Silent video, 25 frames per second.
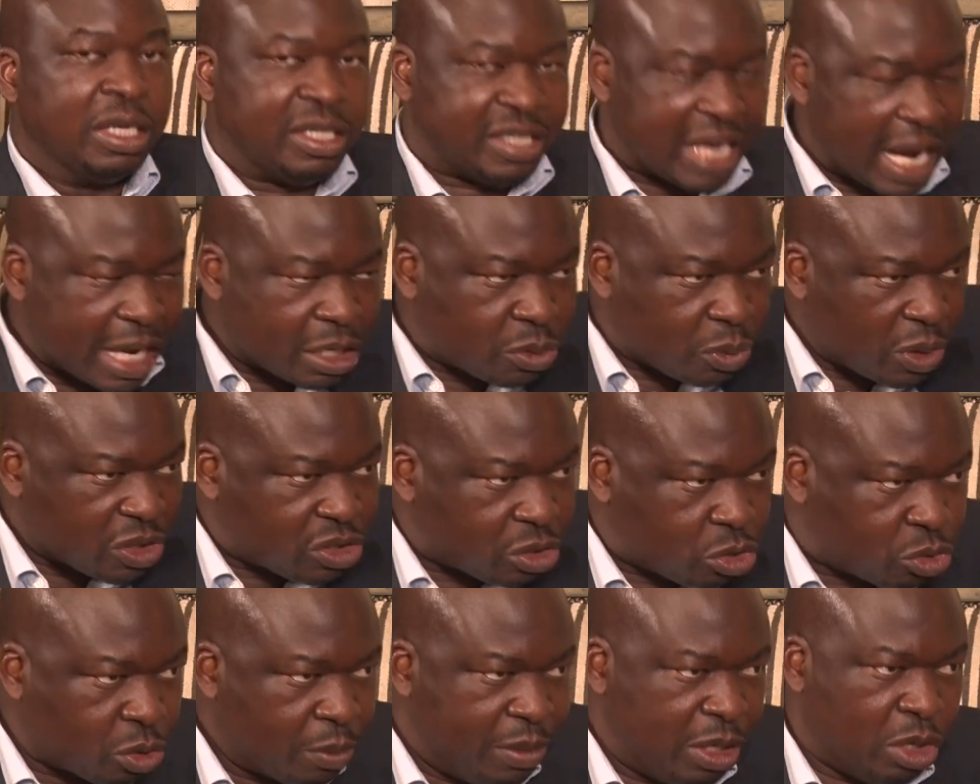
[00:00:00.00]
Drugs
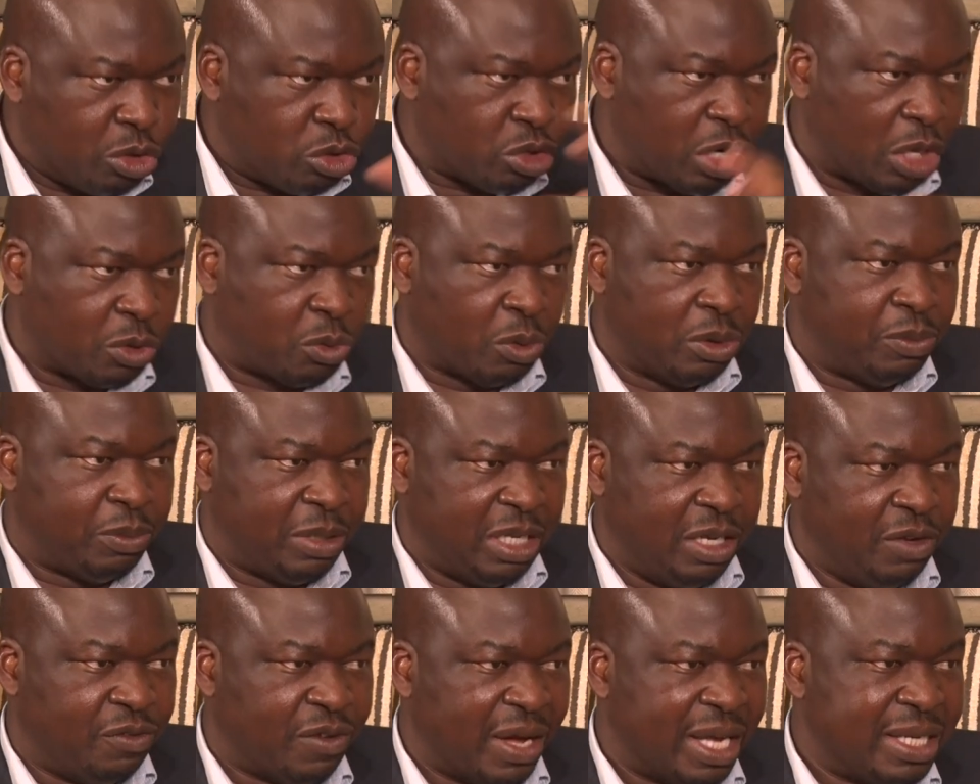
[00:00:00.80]
worth $2 million were
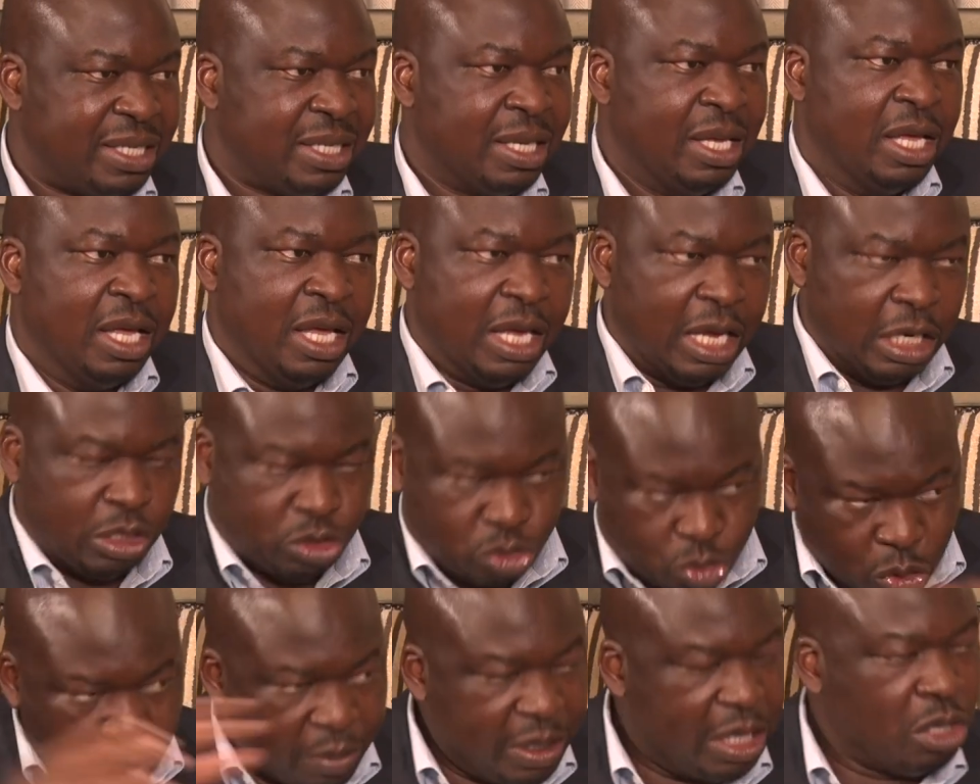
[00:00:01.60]
delivered and
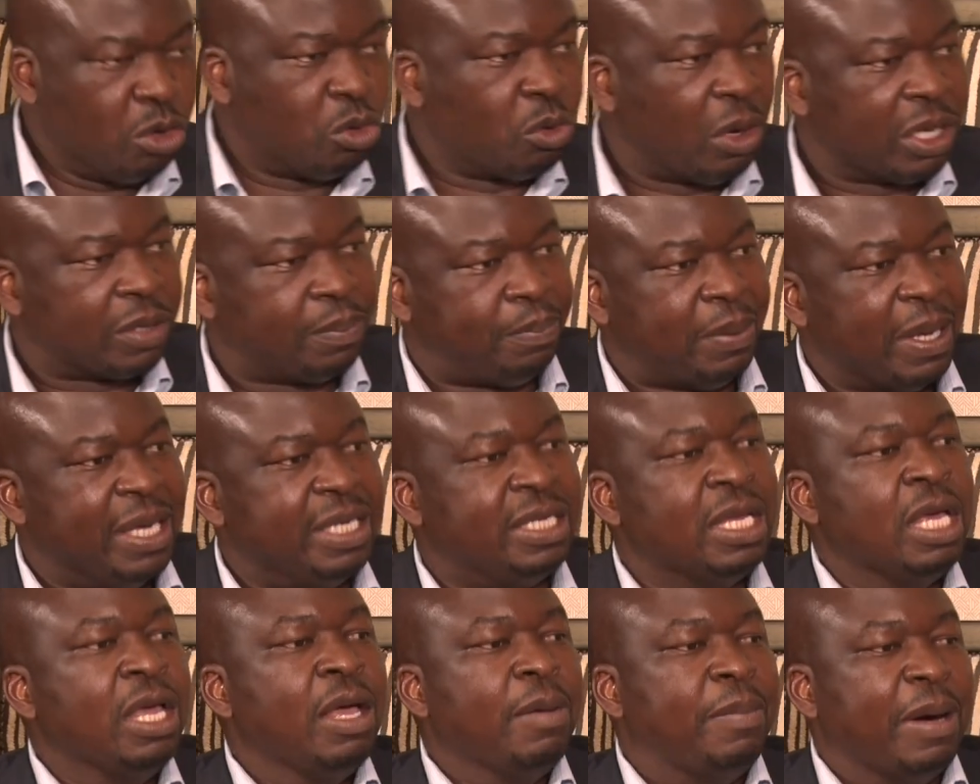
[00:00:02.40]
$2 million was
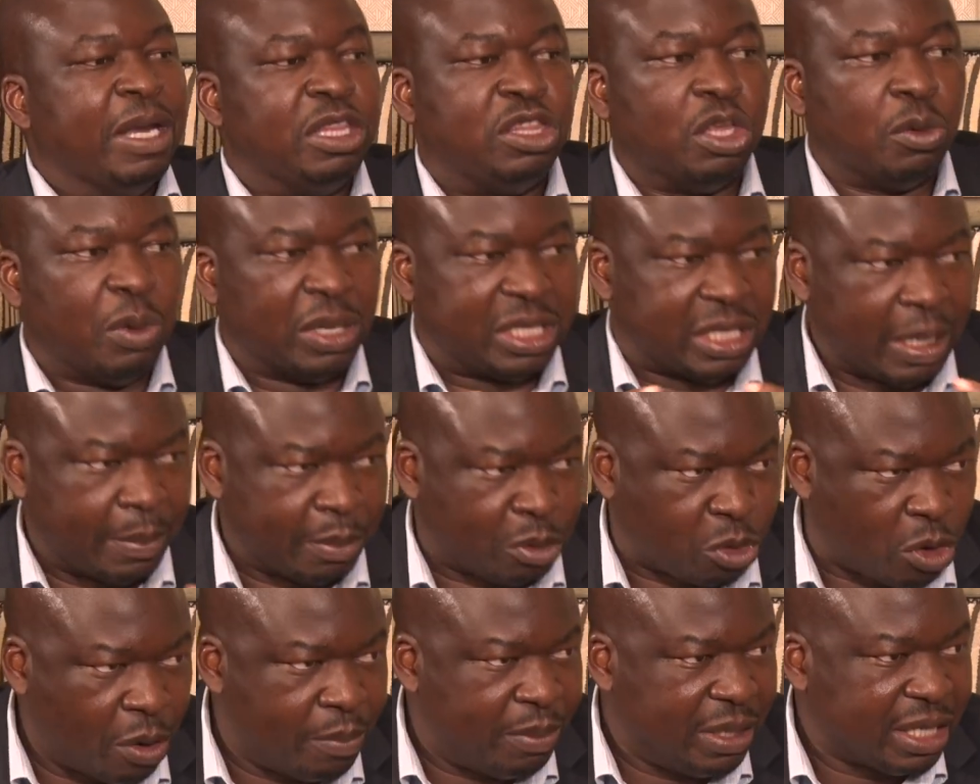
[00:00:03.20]
paid, but there were
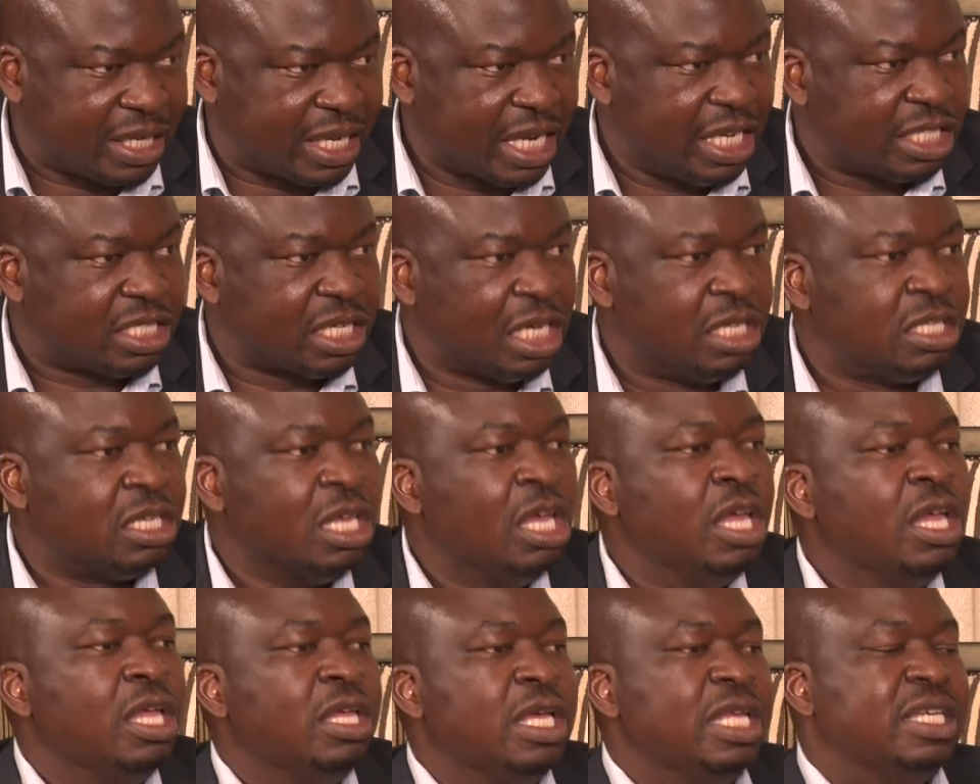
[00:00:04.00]
some
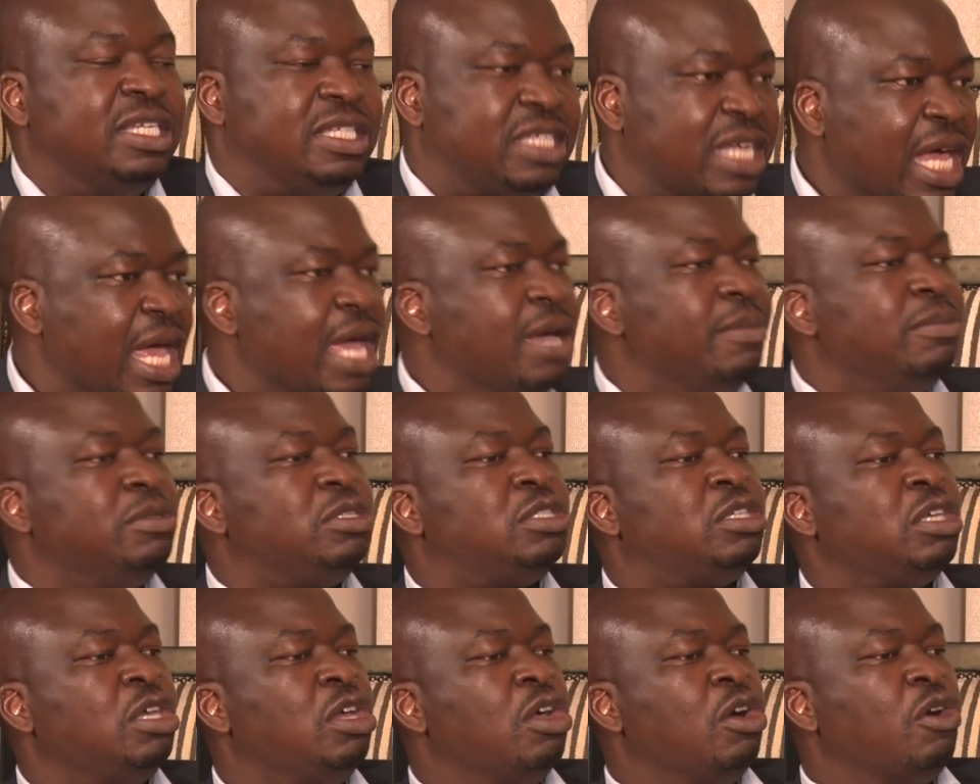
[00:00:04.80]
complications in
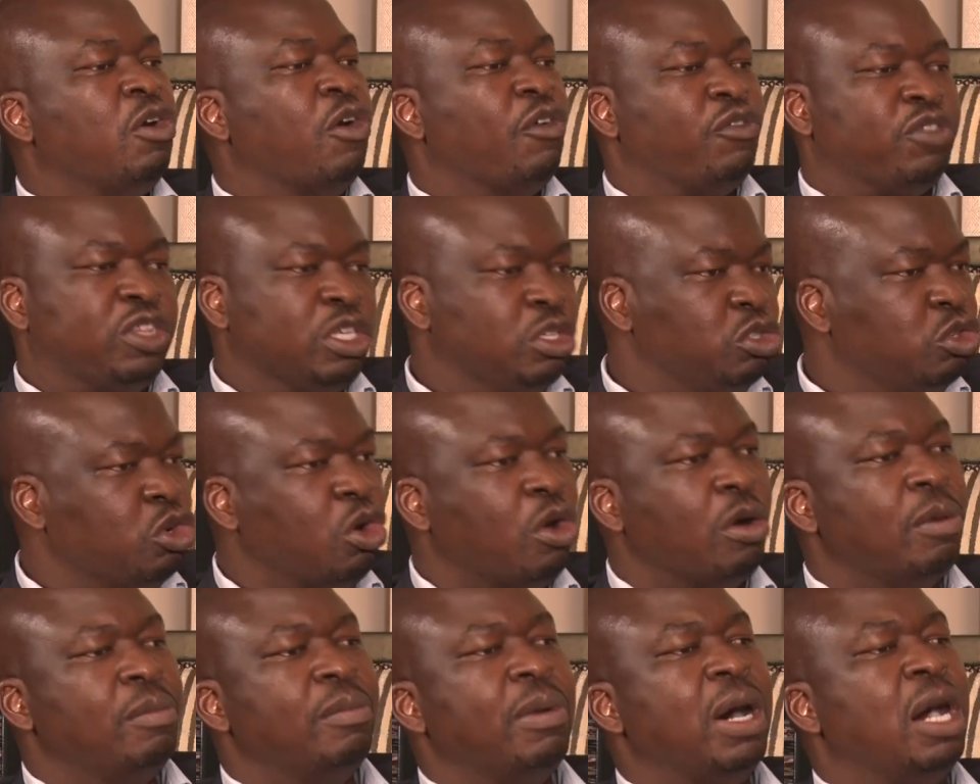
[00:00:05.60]
terms of the
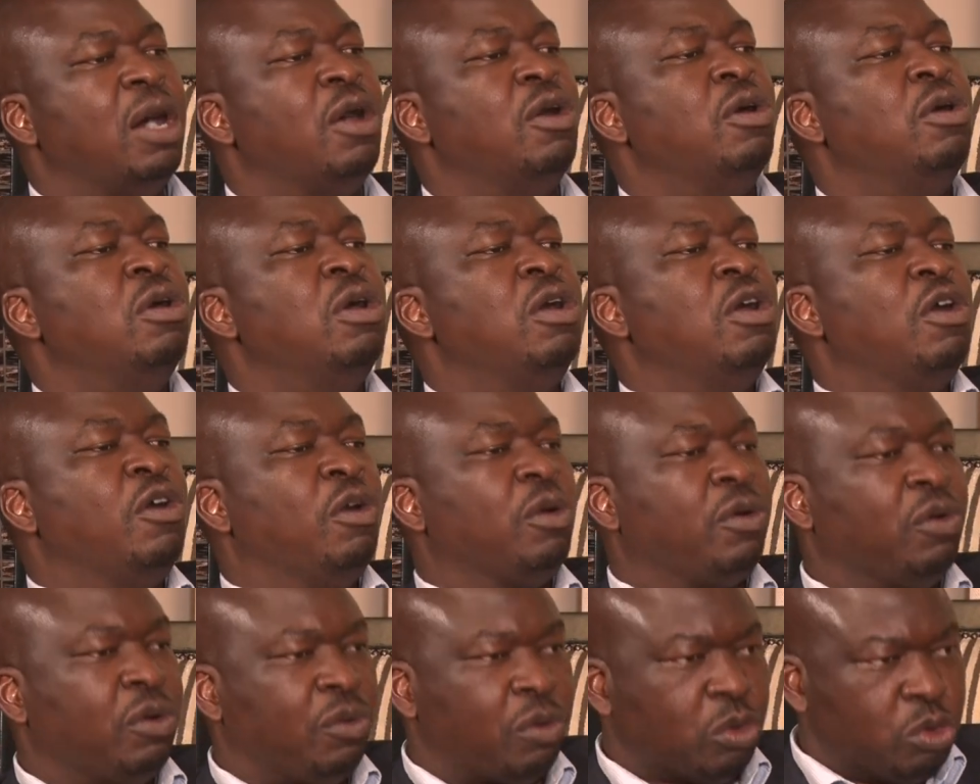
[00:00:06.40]
normal
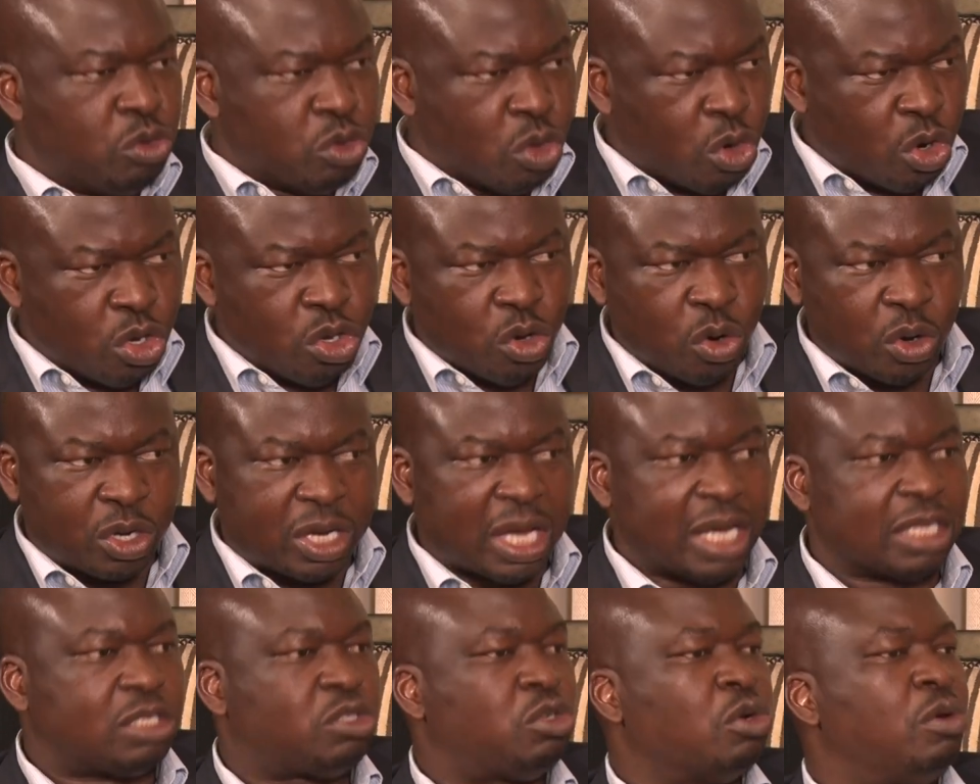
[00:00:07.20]
know your
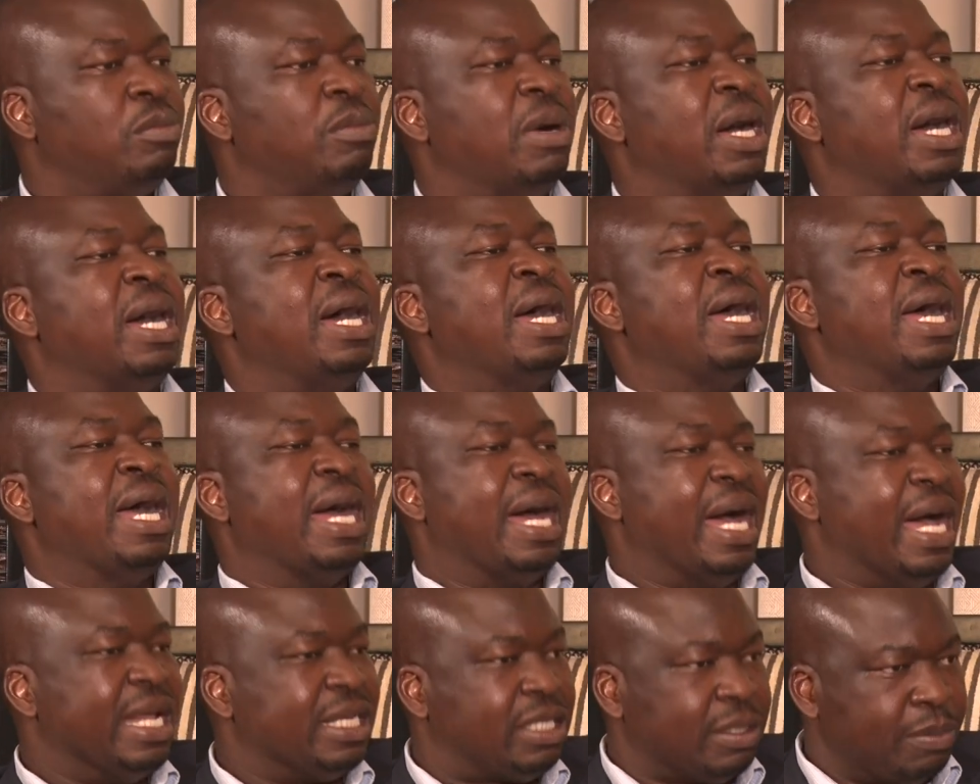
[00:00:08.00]
customer,
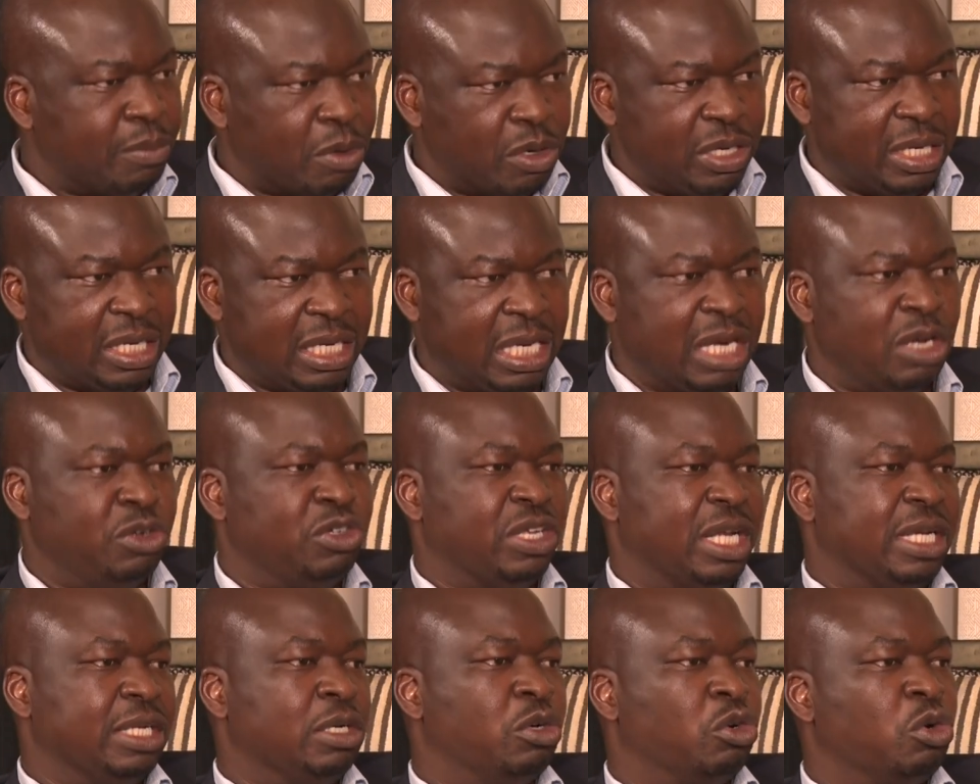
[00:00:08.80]
anti-money
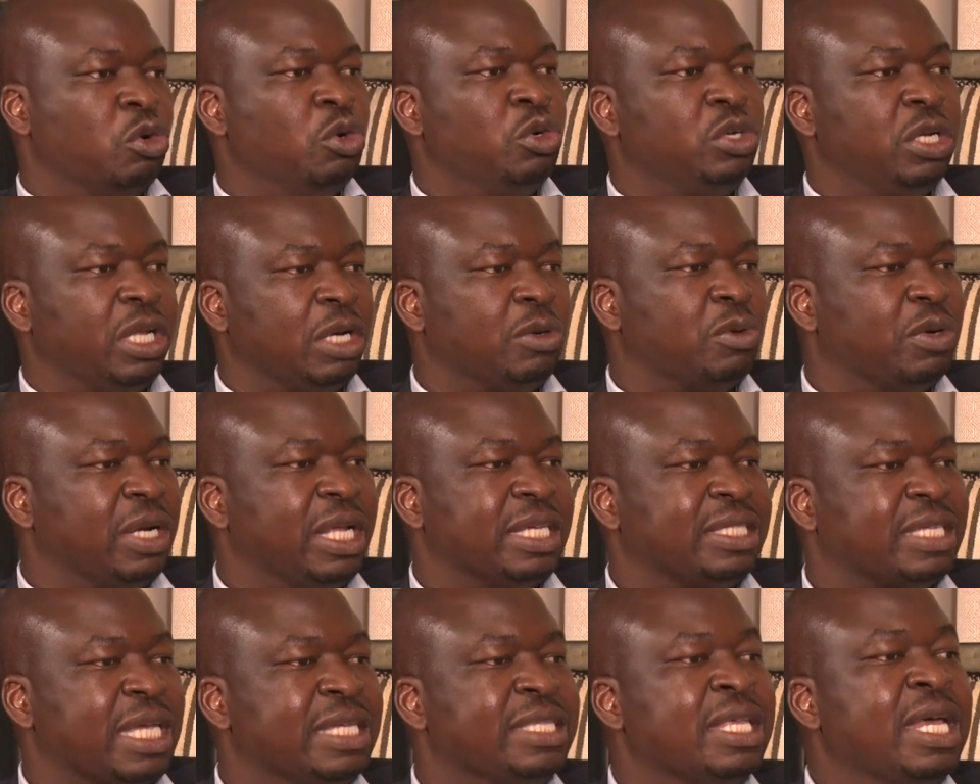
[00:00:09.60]
laundering rule
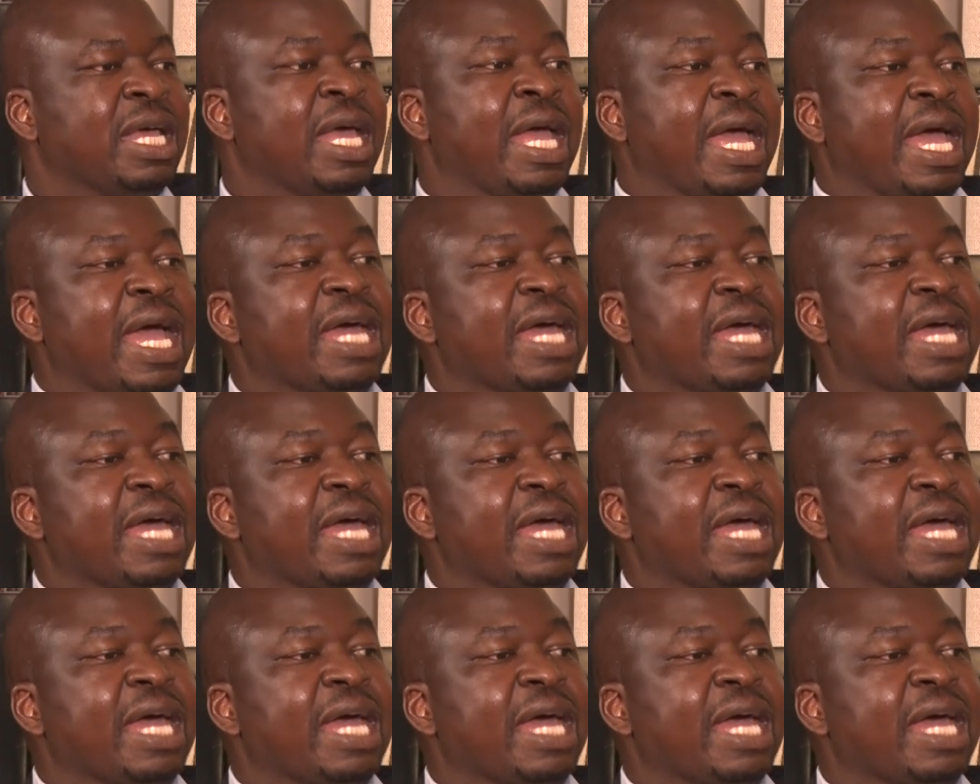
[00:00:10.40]
regulation.